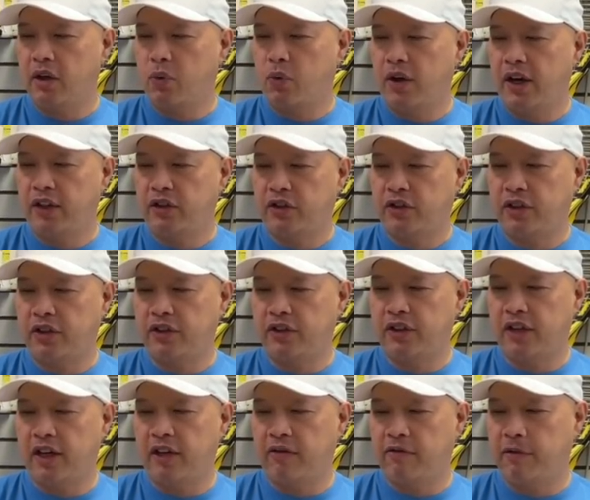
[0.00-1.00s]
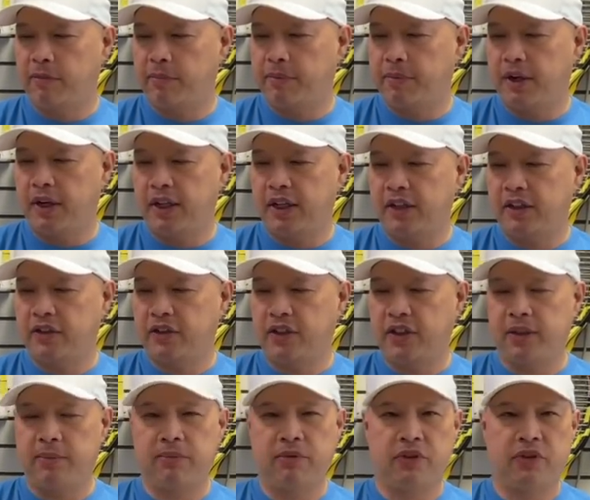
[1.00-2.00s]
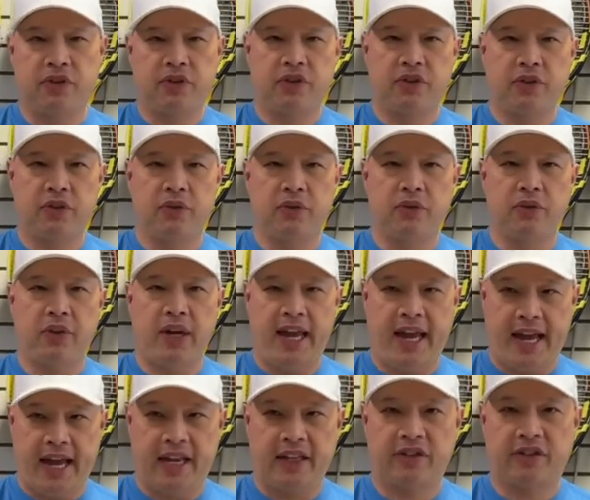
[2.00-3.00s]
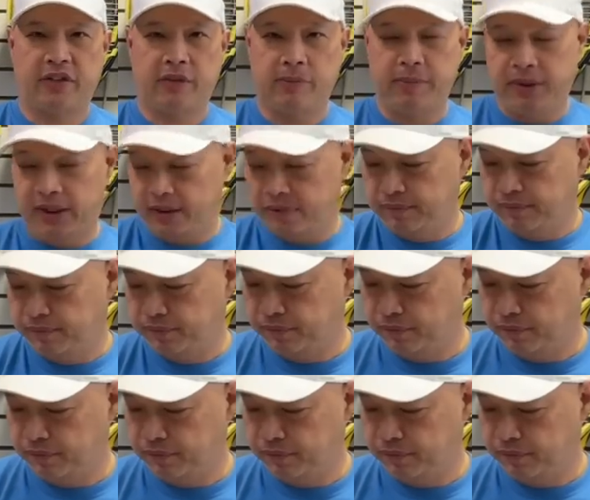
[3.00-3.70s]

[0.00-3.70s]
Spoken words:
questions that everybody seems to ask me.